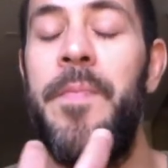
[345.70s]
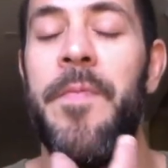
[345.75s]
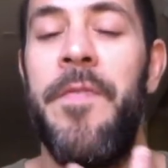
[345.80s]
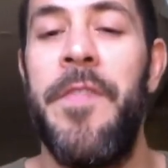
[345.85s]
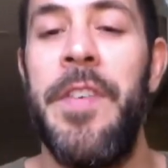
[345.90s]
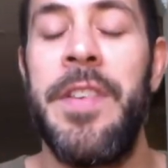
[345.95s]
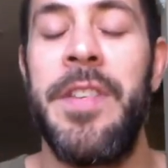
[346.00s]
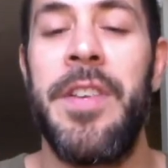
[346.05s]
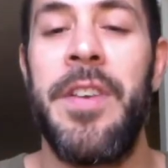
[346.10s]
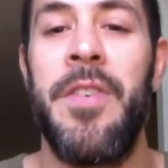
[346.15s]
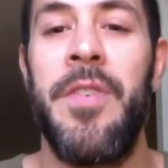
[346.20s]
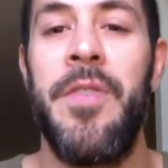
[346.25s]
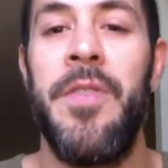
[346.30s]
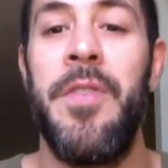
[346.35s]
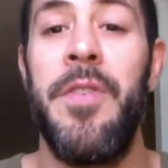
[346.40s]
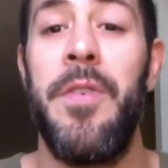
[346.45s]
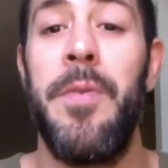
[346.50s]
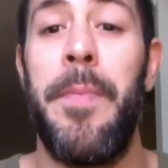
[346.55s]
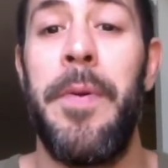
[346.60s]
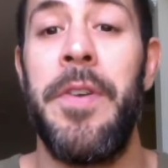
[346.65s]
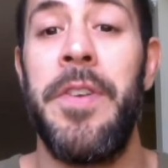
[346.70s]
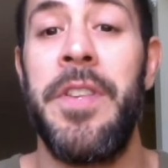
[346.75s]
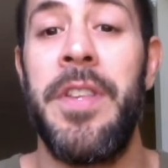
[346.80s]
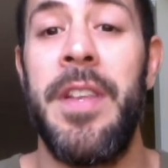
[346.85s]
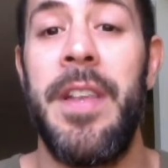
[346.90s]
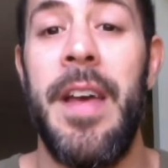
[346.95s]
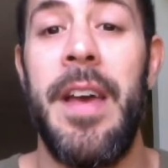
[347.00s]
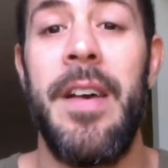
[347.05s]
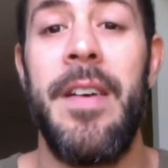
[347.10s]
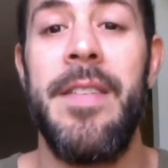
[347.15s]
Physical,
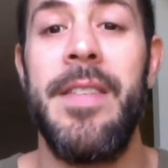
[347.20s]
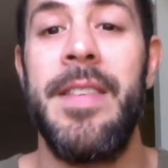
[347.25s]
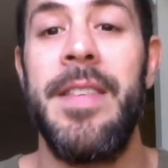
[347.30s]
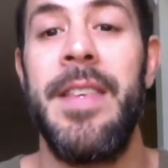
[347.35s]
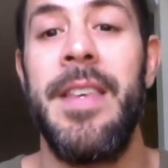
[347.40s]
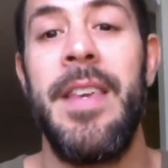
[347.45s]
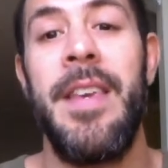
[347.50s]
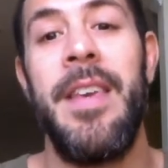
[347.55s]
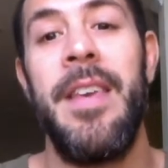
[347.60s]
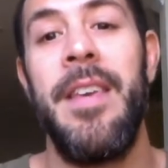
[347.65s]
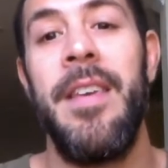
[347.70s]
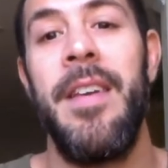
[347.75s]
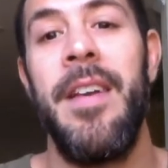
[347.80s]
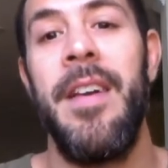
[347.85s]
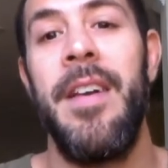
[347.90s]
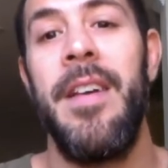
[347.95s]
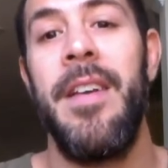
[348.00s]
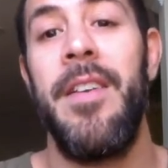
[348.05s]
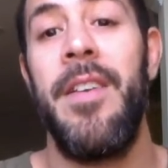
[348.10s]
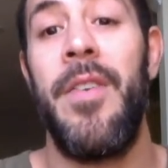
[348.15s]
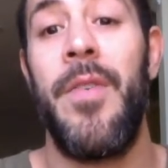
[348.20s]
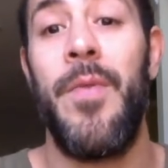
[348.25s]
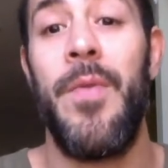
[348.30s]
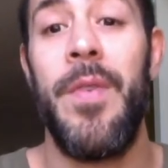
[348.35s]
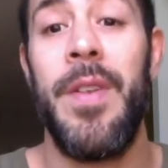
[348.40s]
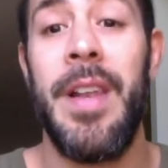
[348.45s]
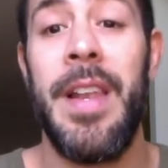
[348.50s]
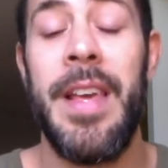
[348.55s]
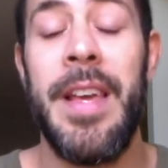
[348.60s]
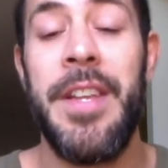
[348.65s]
personality,
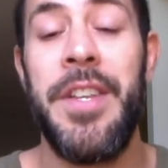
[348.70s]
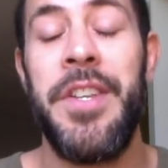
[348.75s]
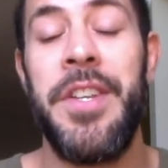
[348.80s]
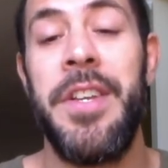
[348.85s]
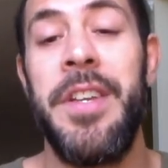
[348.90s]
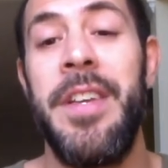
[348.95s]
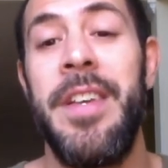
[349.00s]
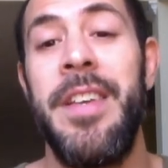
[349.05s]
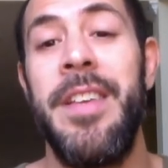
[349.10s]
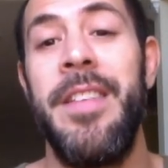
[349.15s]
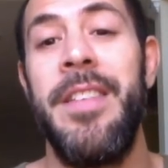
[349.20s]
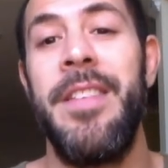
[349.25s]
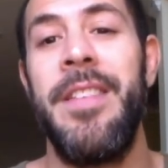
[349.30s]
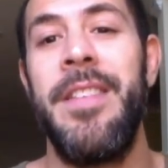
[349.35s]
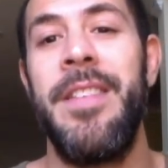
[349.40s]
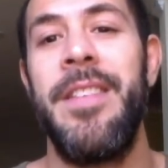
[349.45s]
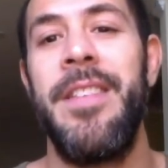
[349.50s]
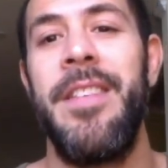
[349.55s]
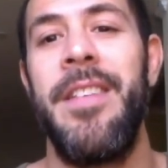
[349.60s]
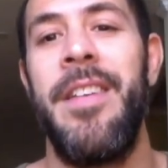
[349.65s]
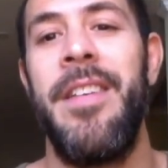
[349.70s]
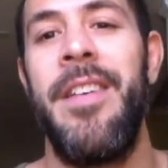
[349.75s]
religions,